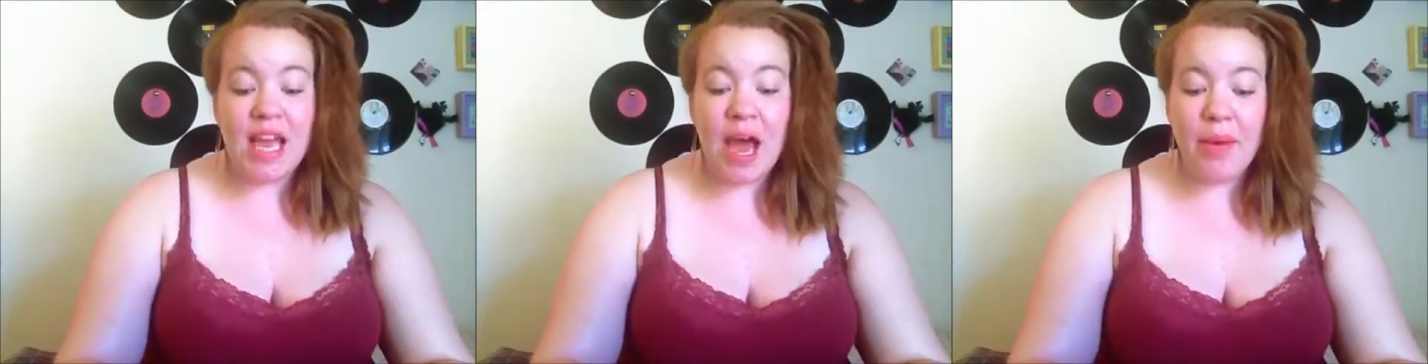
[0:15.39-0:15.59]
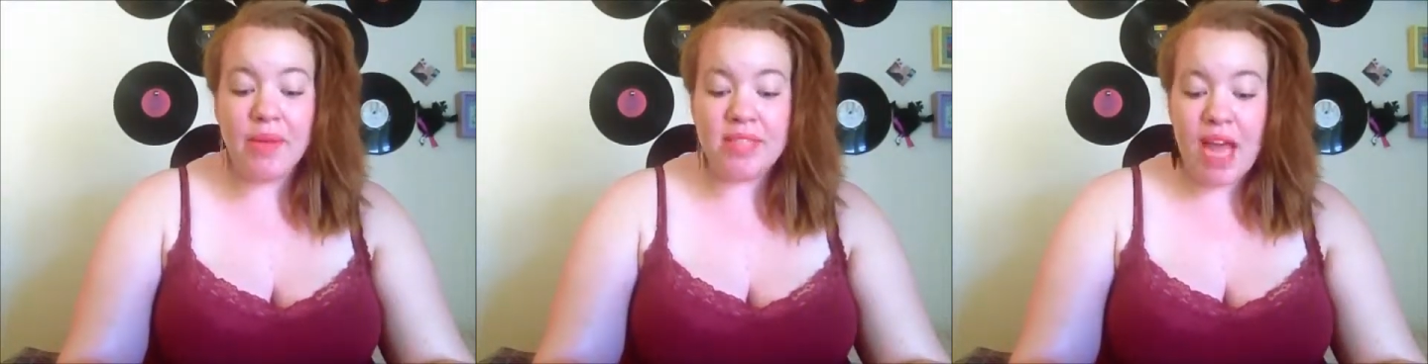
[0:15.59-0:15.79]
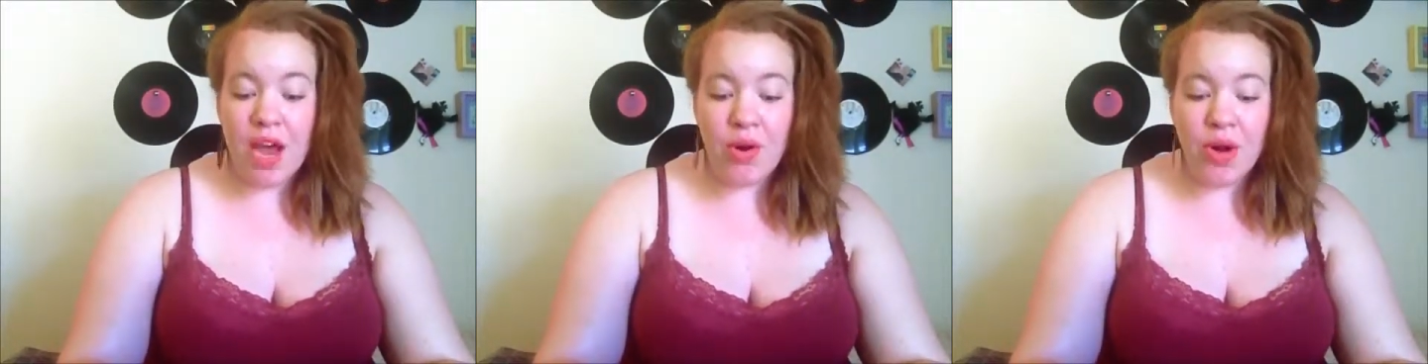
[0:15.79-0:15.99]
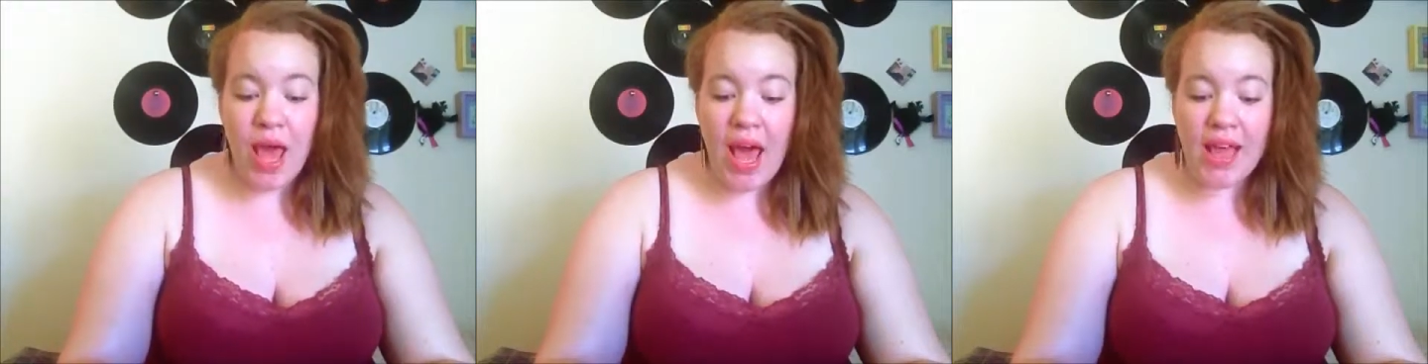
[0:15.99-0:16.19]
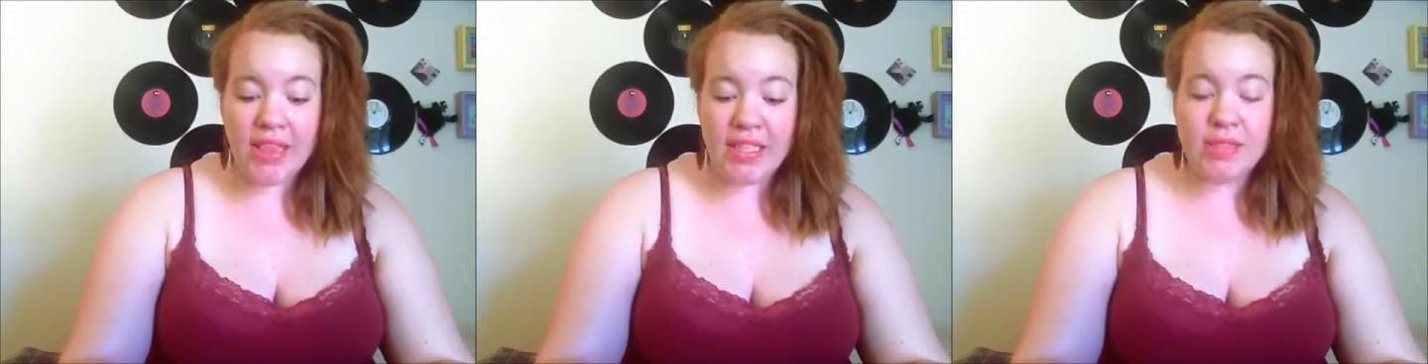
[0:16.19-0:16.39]
I was out
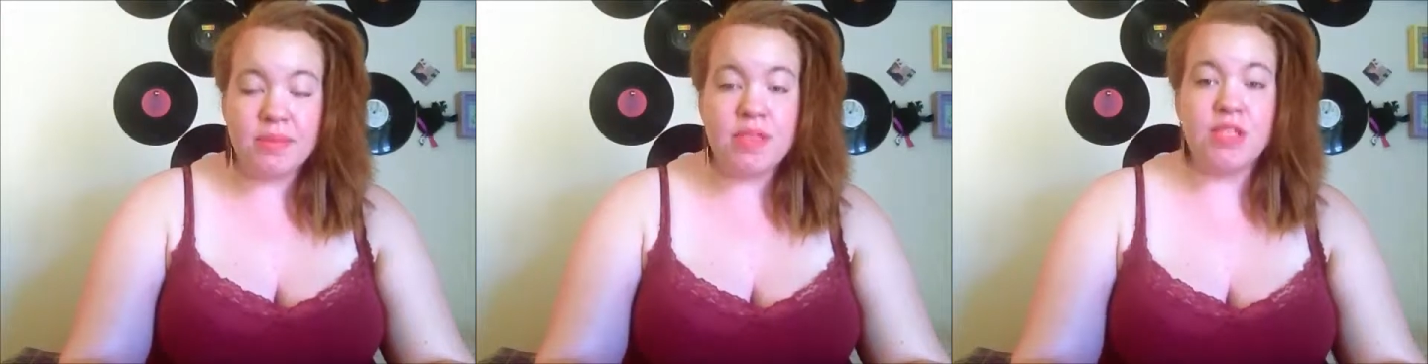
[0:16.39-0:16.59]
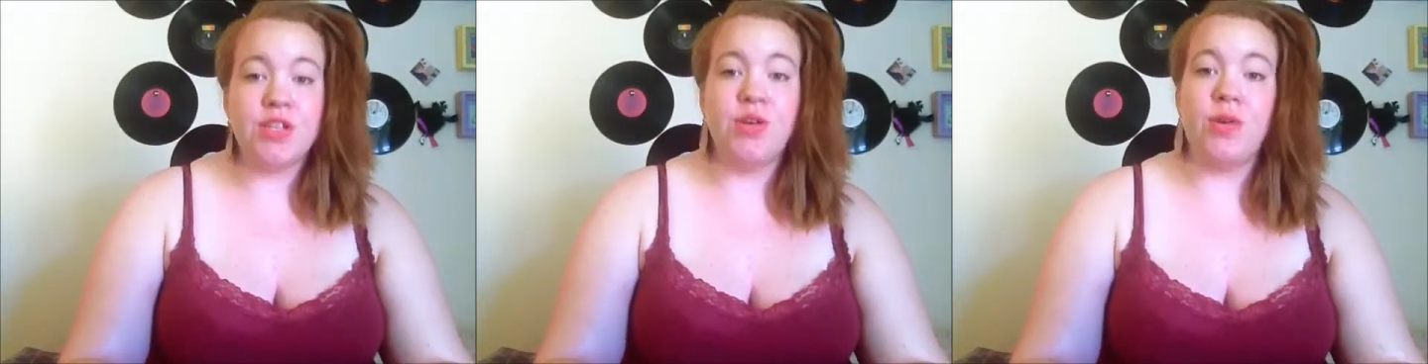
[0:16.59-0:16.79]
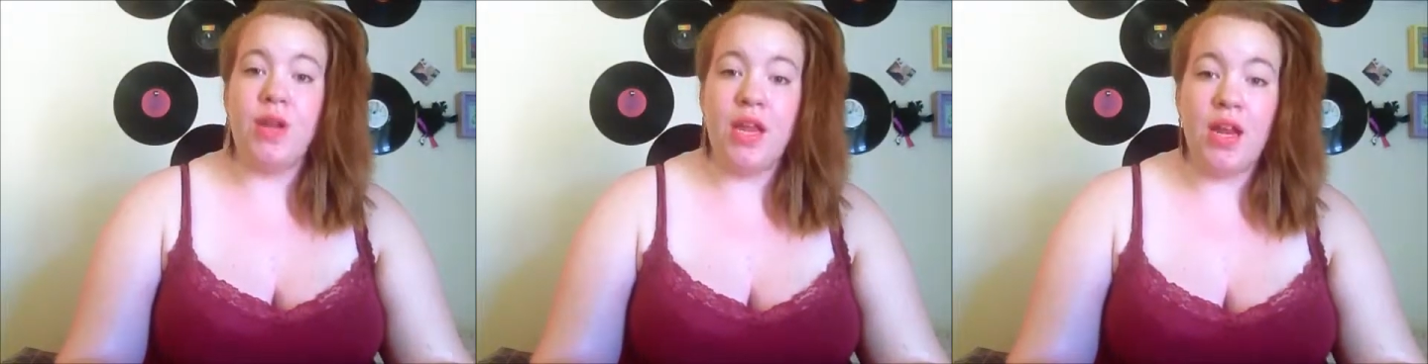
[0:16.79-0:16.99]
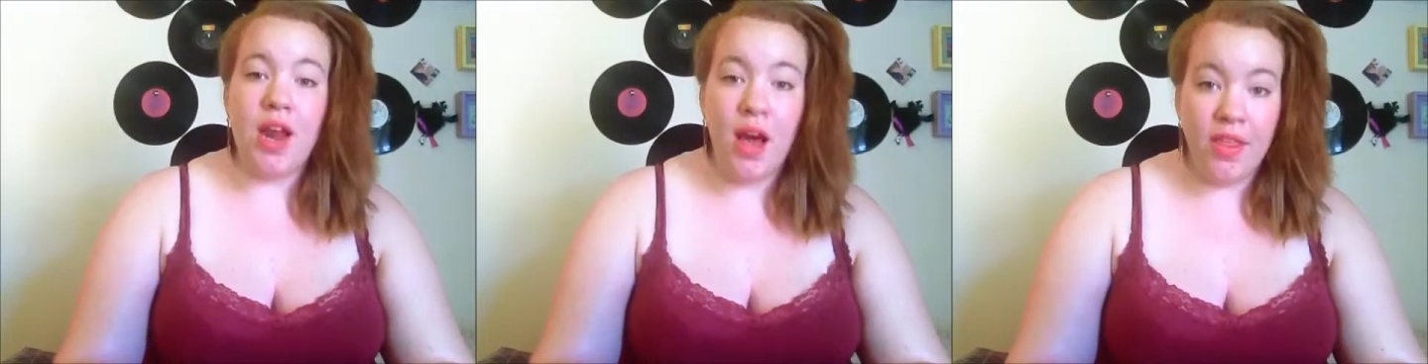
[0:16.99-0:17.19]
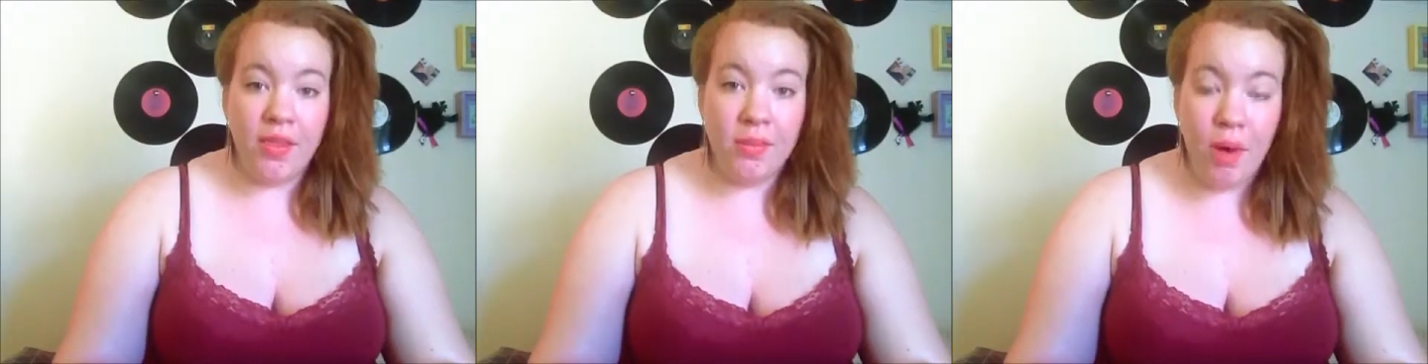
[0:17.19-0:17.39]
at the Smithsonian
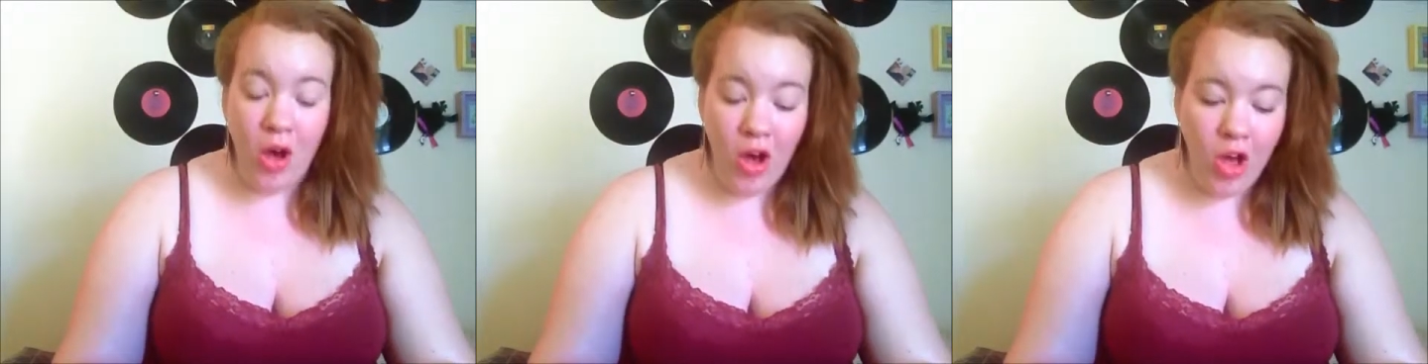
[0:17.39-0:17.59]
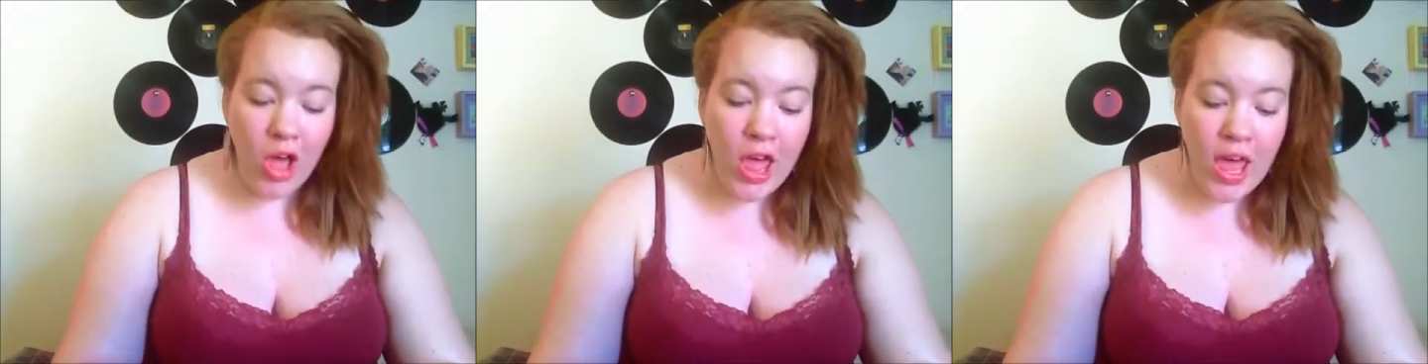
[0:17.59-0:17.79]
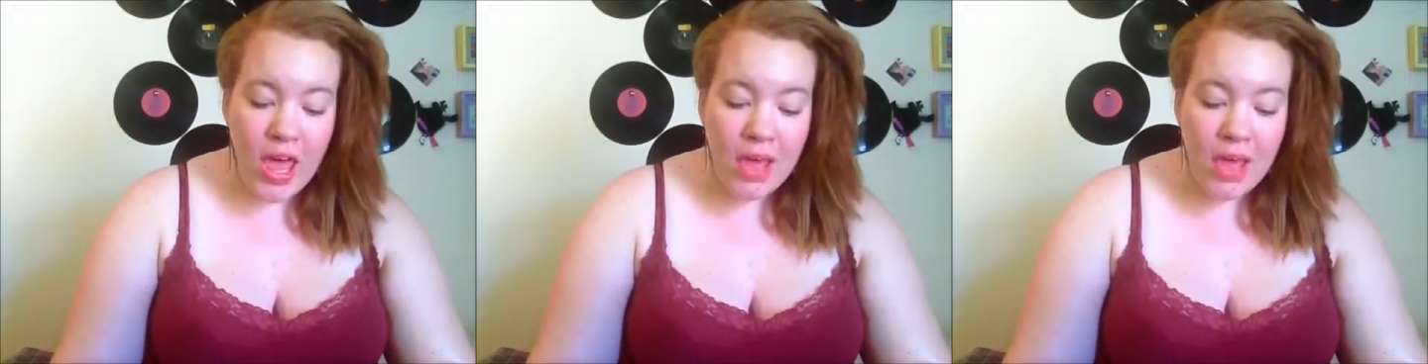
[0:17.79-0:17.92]
on the mall